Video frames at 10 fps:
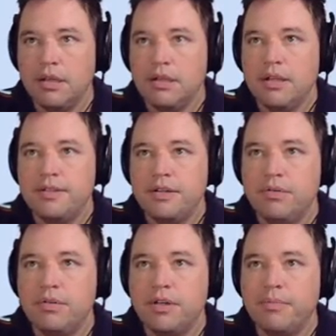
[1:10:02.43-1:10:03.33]
let's go
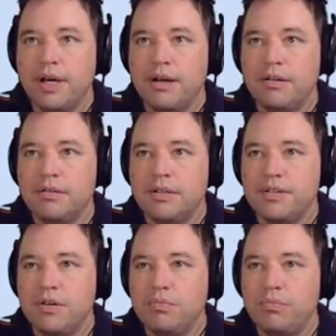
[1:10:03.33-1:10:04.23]
look about, let's
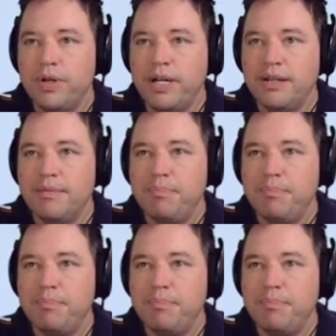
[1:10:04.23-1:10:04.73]
go read into